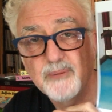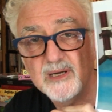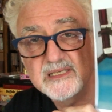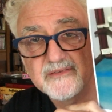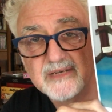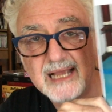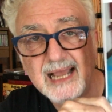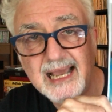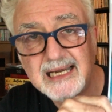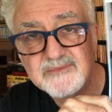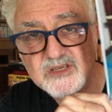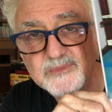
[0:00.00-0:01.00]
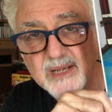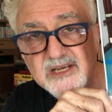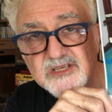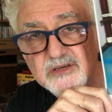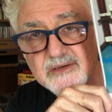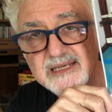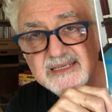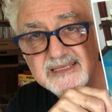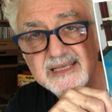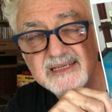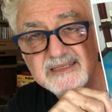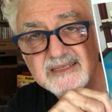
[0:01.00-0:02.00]
parts of an atom smasher is
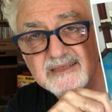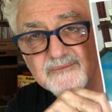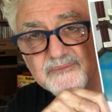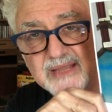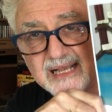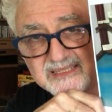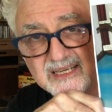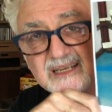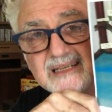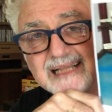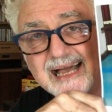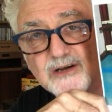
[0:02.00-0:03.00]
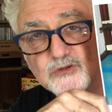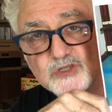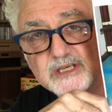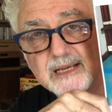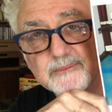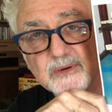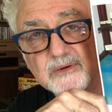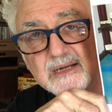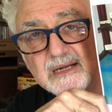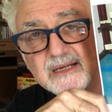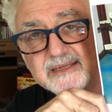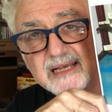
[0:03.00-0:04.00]
this. That's a cloud chamber.
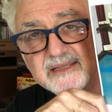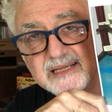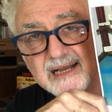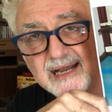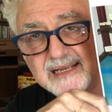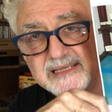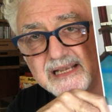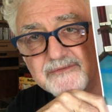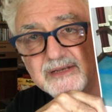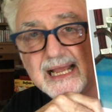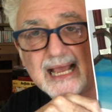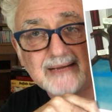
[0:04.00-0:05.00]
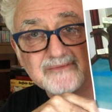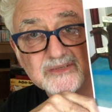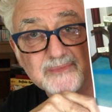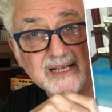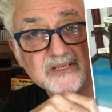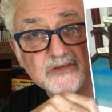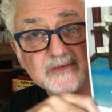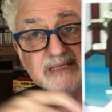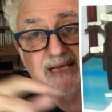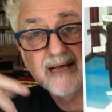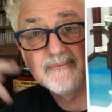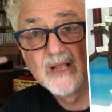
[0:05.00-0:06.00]
Now, the idea of an atom smasher is
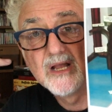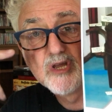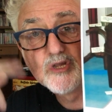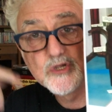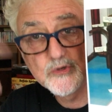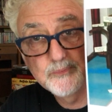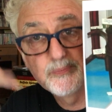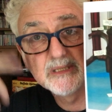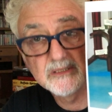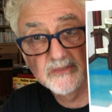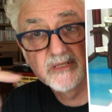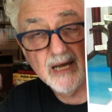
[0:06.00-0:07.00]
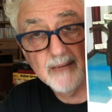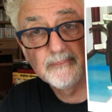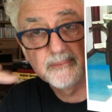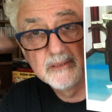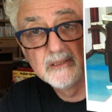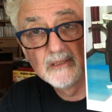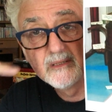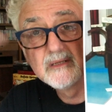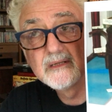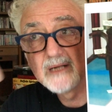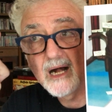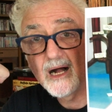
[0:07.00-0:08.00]
that you build up
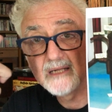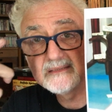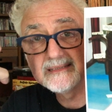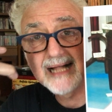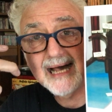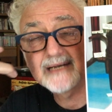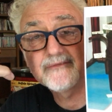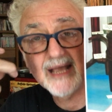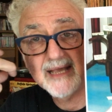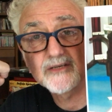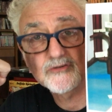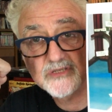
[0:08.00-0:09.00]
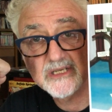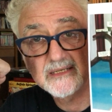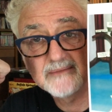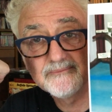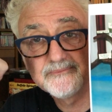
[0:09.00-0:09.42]
a lot of energy